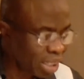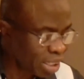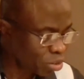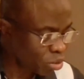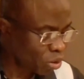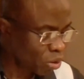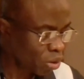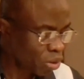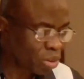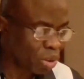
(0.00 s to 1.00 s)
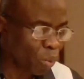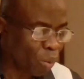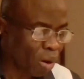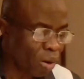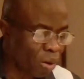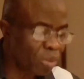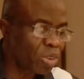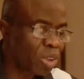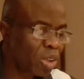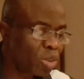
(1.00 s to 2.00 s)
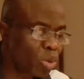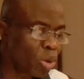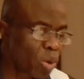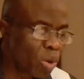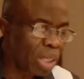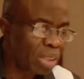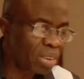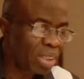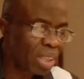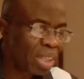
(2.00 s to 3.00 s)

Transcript: into the world to rule it.